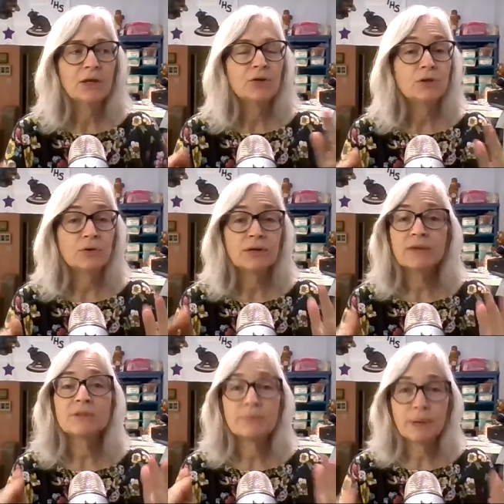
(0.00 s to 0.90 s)
You don't
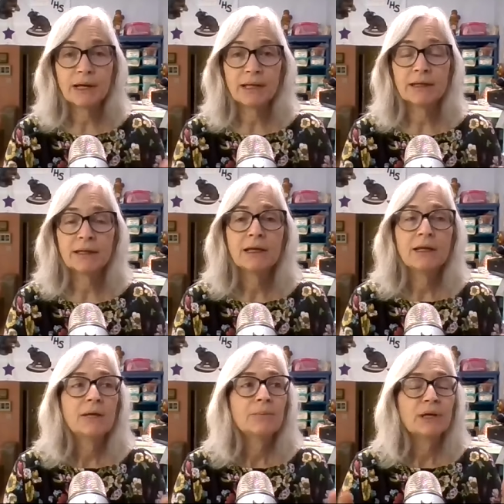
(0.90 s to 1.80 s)
have to buy it
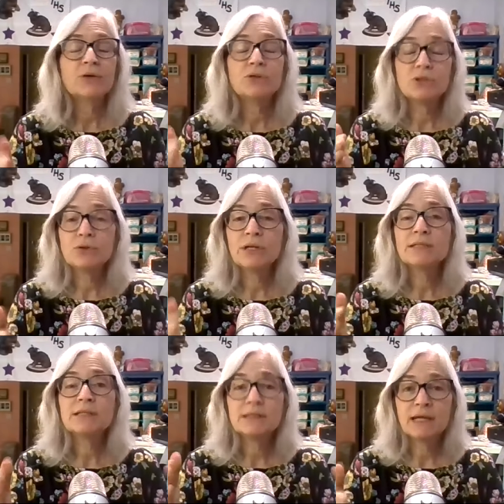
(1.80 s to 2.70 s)
but you do
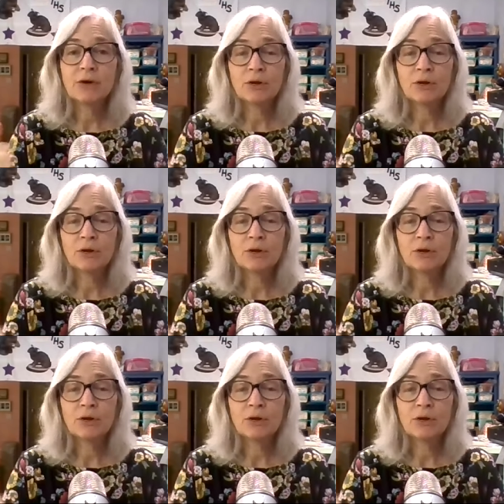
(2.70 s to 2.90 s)
need to take